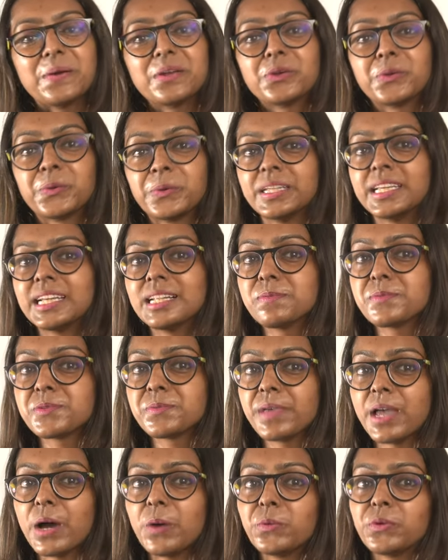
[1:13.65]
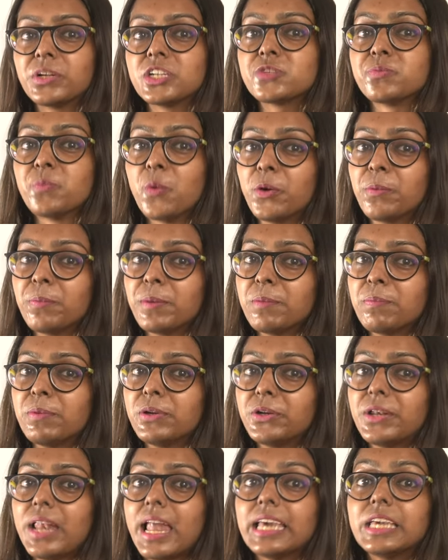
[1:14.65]
It really helps me outreach more
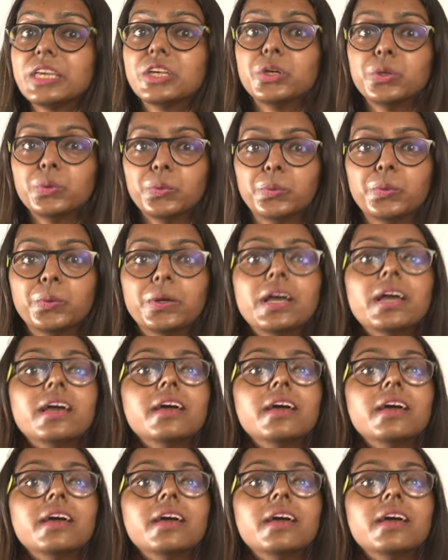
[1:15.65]
people like you,